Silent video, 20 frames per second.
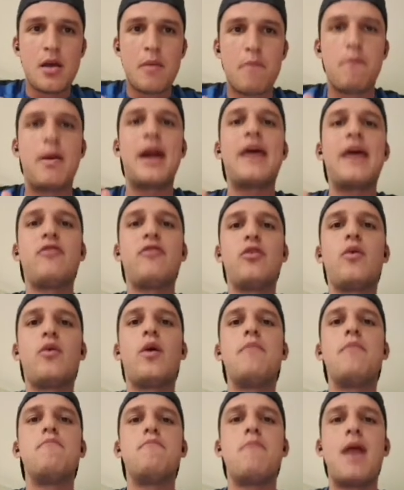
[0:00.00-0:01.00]
but
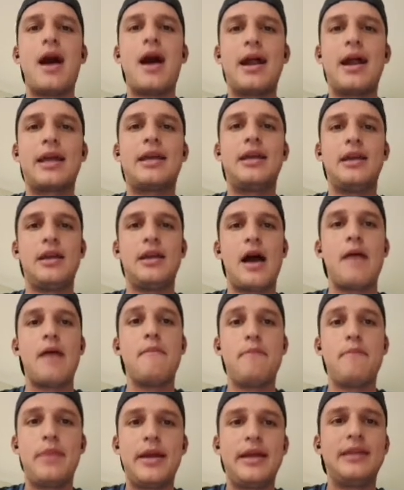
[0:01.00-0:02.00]
everyone marking
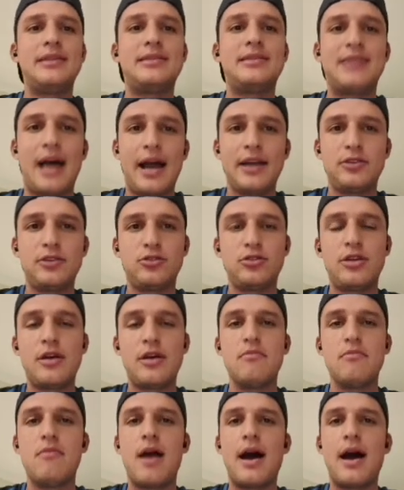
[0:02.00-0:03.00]
and being tied to the
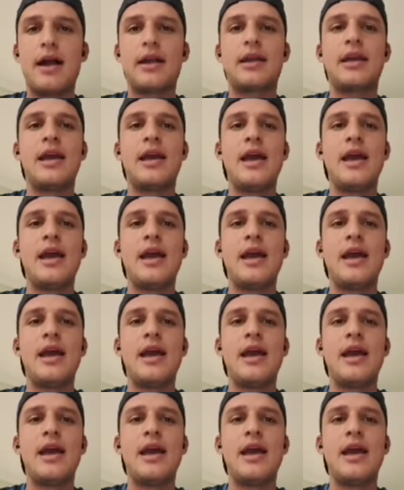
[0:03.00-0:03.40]
mark